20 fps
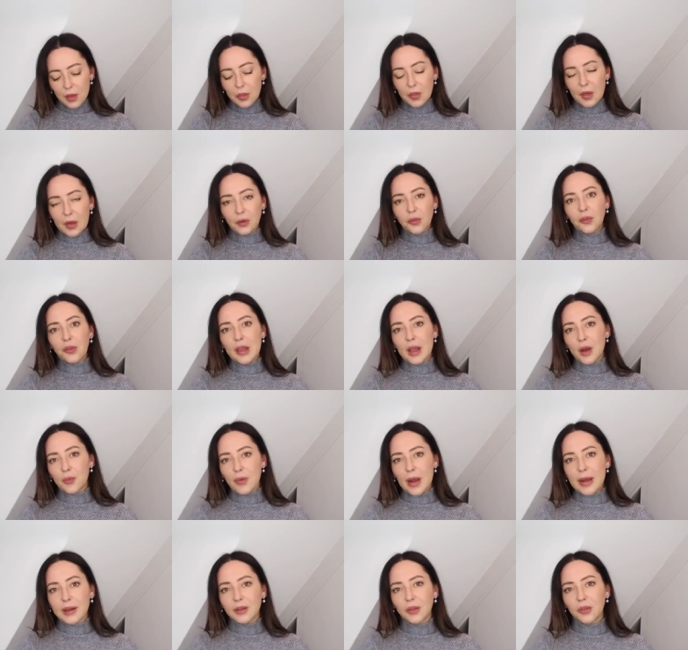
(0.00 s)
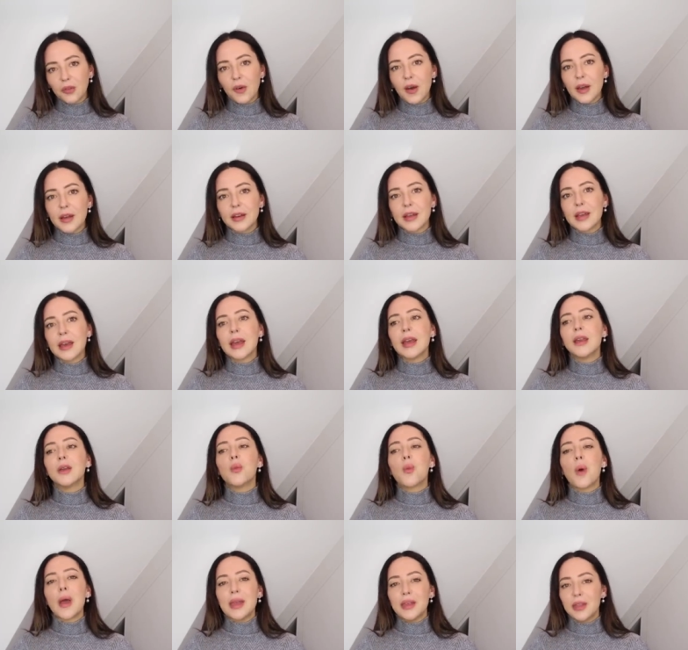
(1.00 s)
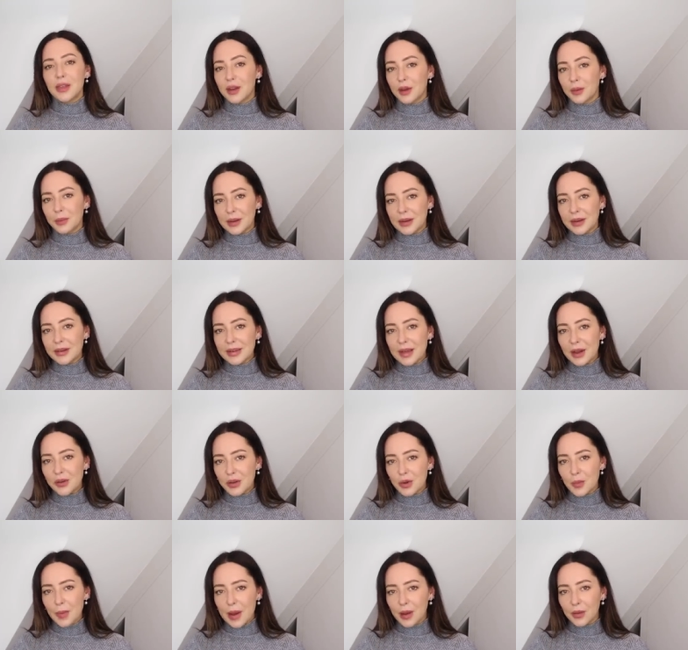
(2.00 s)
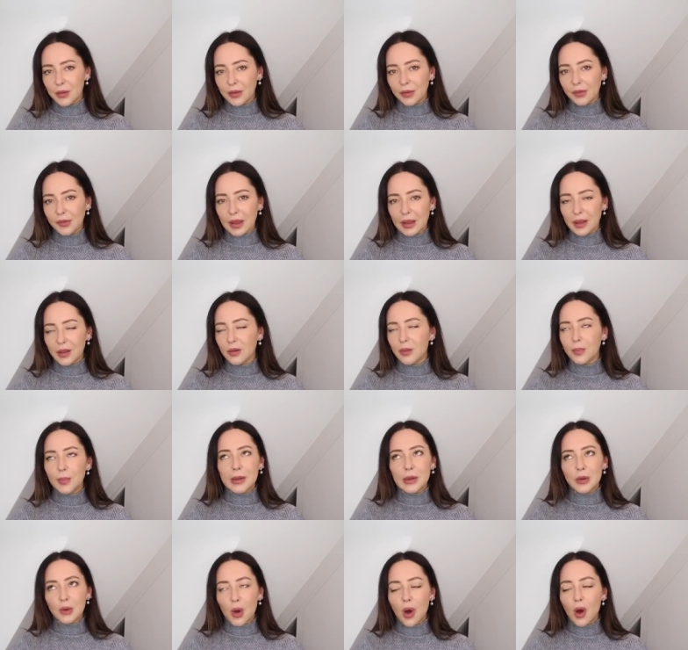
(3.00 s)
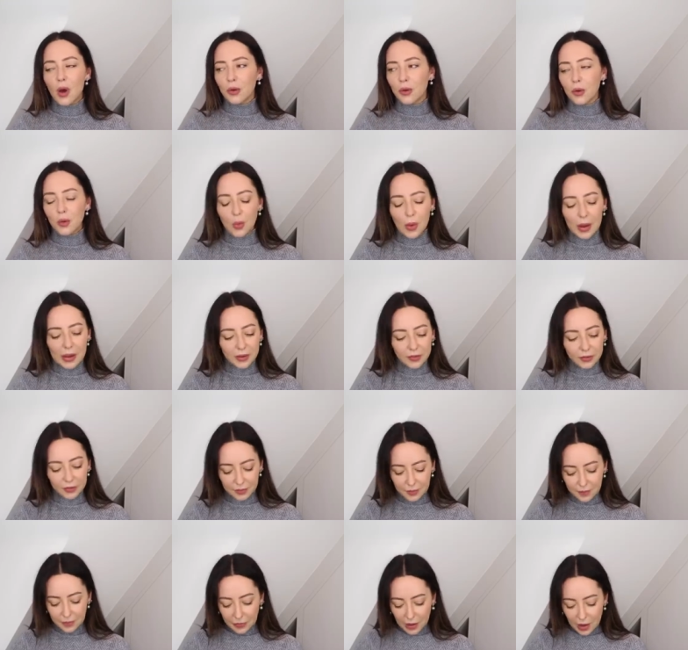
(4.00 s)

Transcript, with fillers: thankfully I rectified it in a way that I'm going to tell you about in a second, but you can't always.